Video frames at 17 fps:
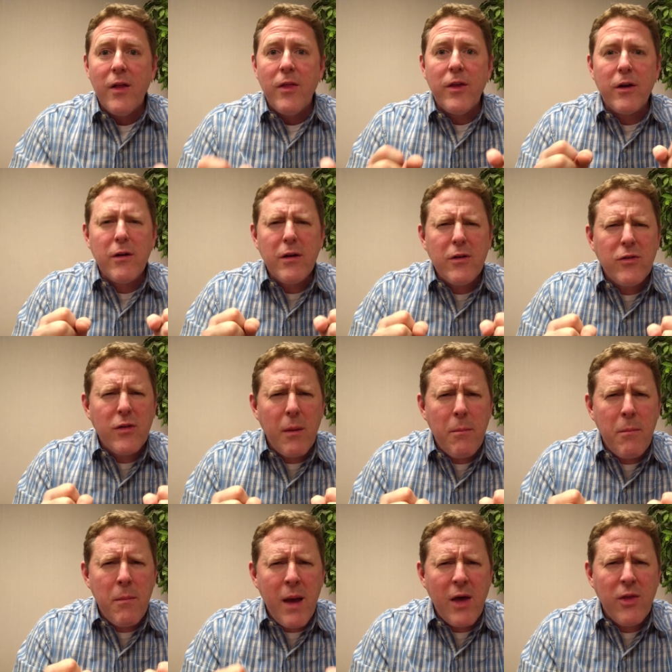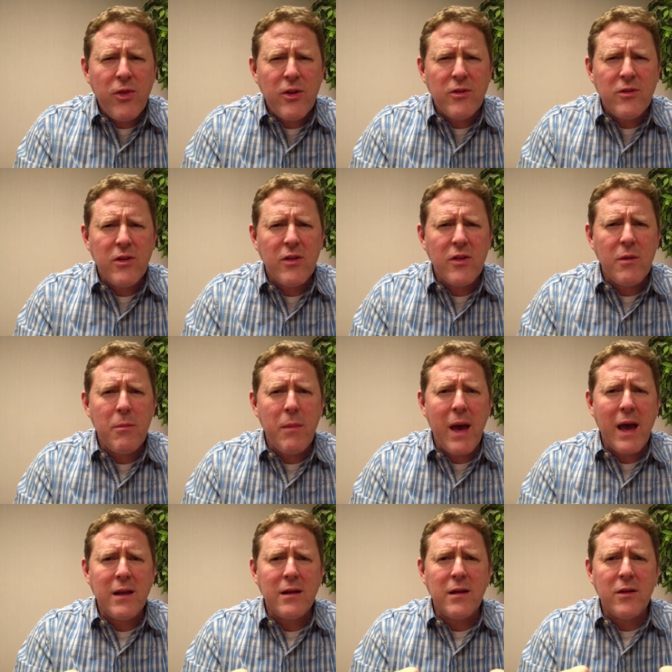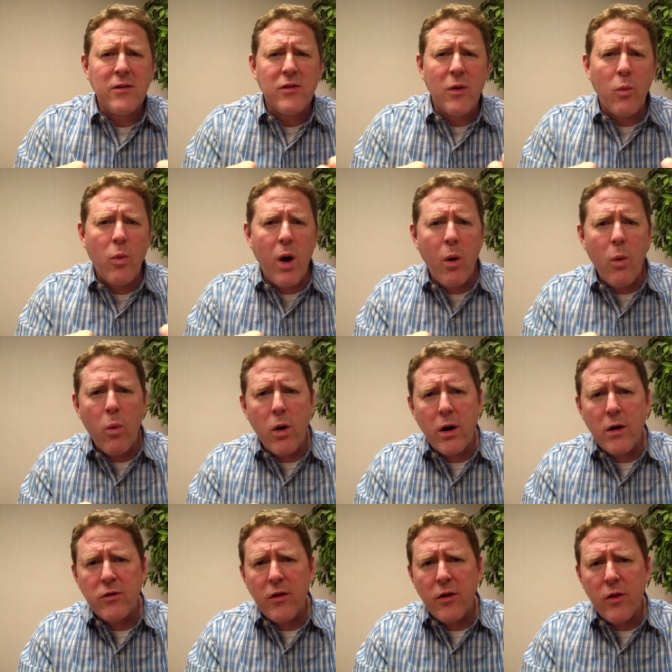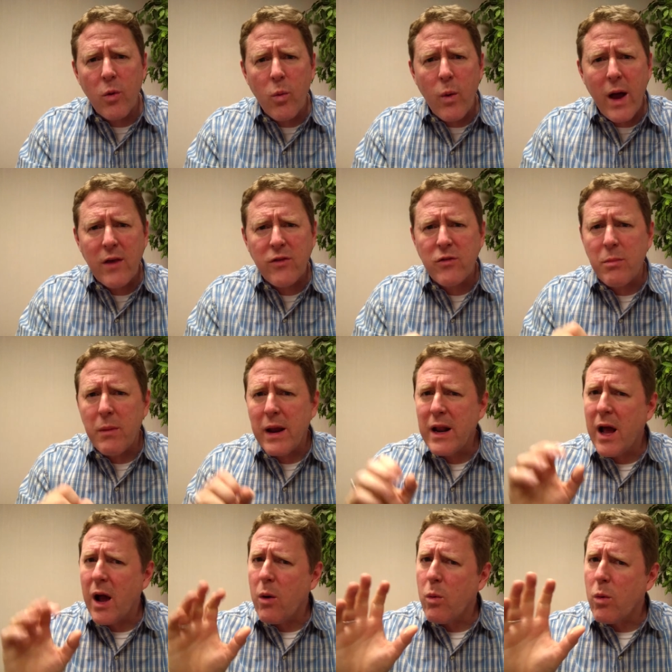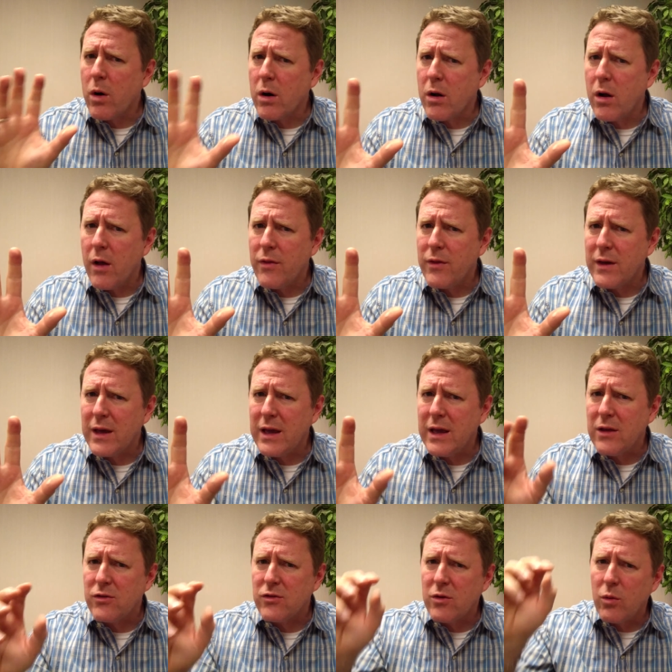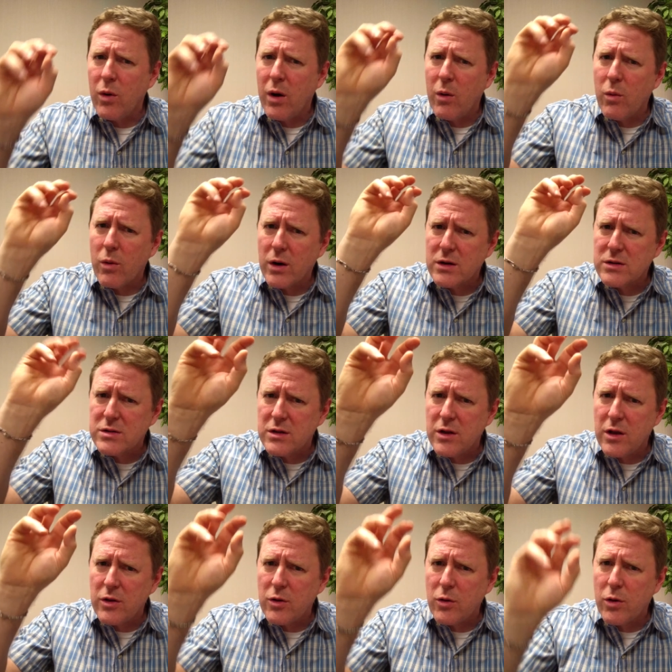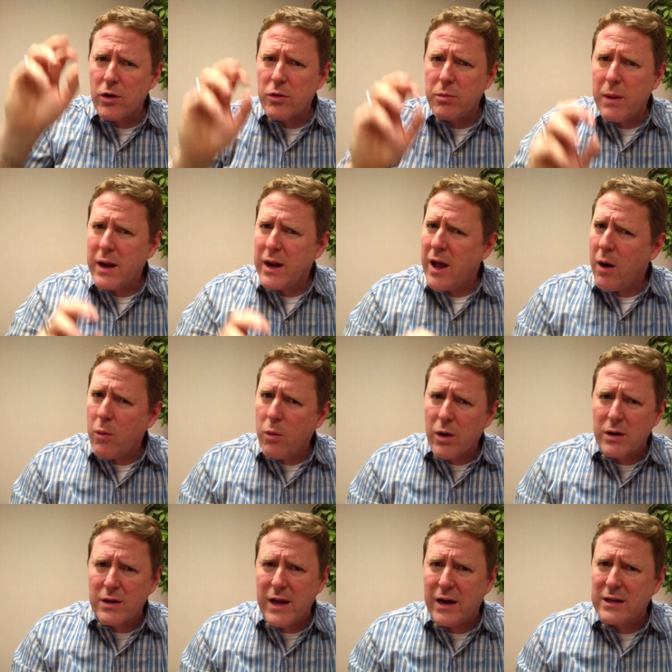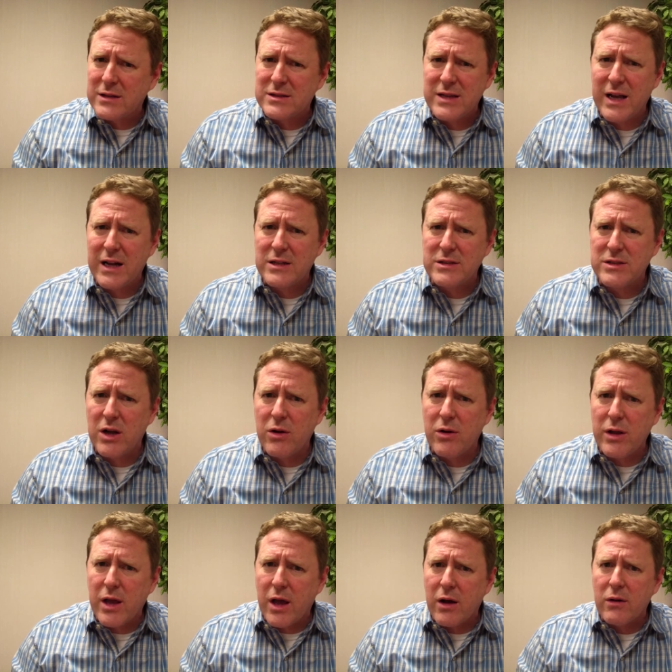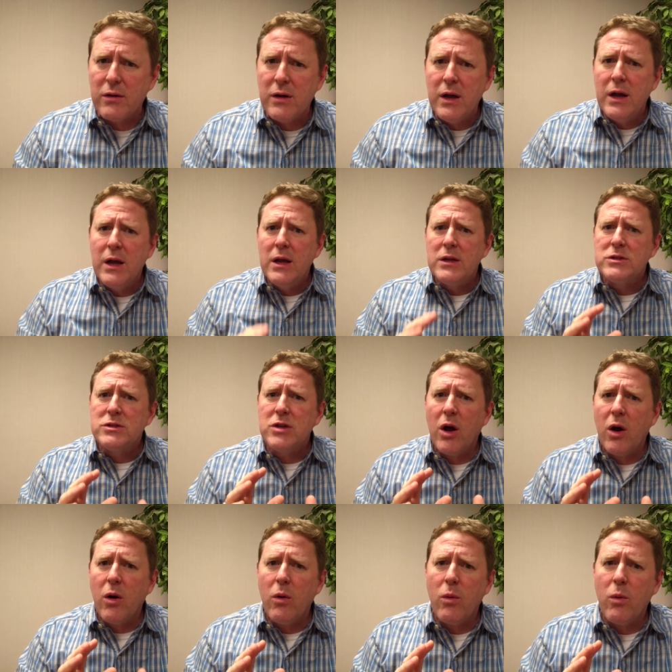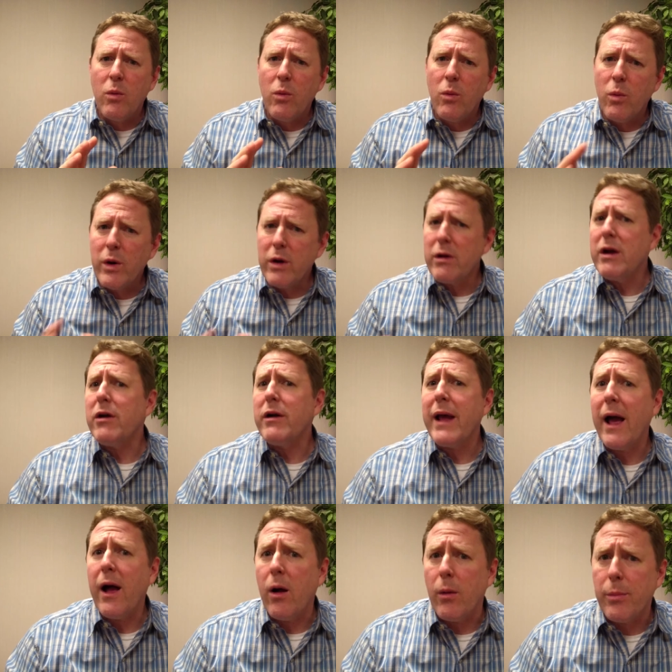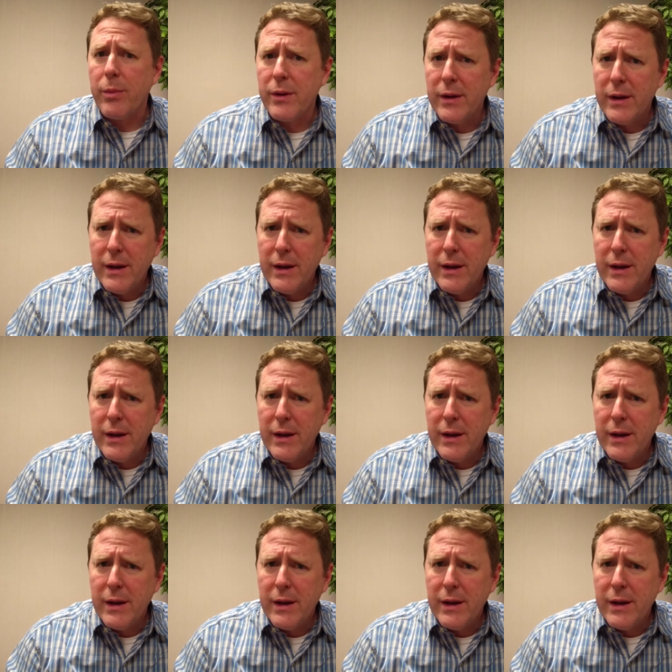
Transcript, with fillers: there is a method to the madness, and what works on the west may not work on the east, and what works in the north may not work down in San Antonio. So we're here to help